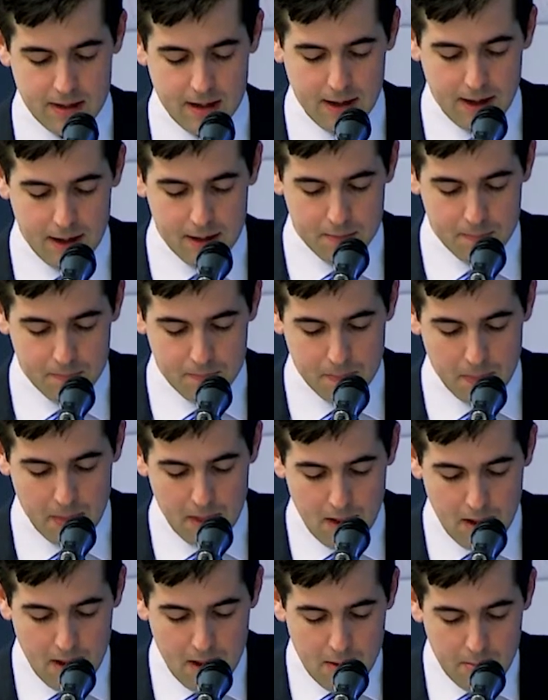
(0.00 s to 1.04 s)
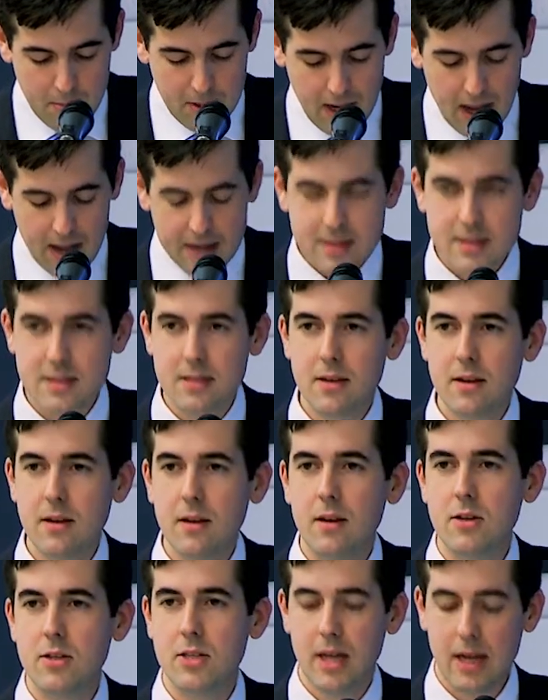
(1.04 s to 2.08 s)
today. But as
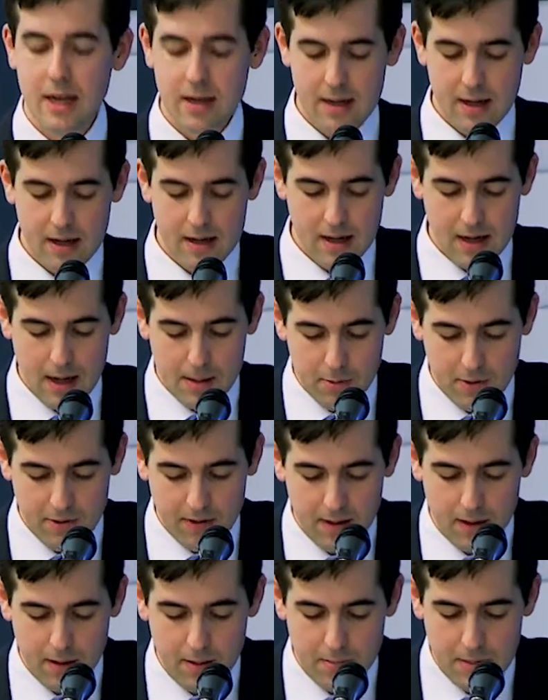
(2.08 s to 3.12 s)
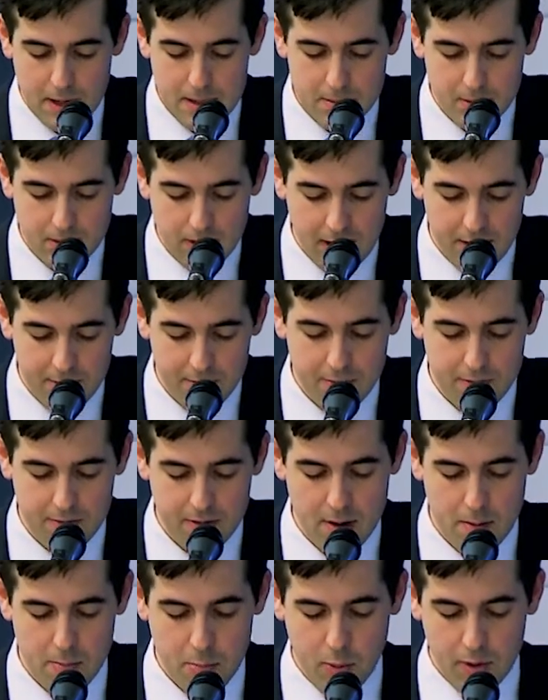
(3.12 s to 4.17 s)
Jed and a number of other people have
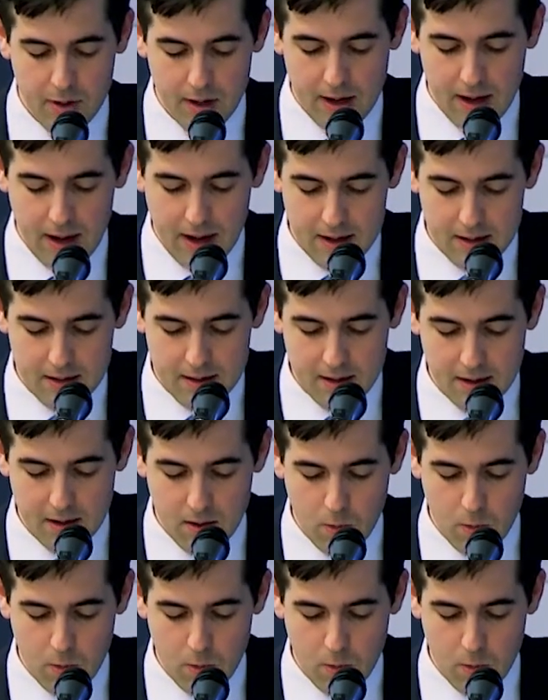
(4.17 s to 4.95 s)
pointed out,